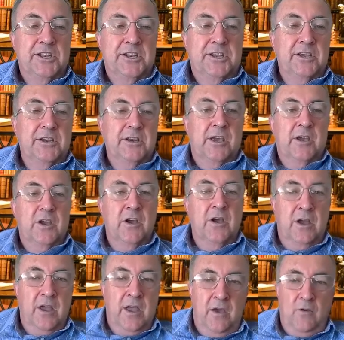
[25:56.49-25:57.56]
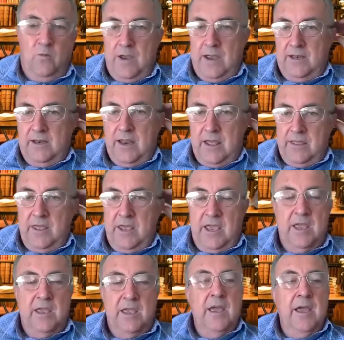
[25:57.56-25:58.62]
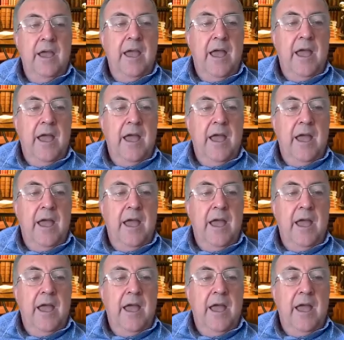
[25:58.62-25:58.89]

that can occur when the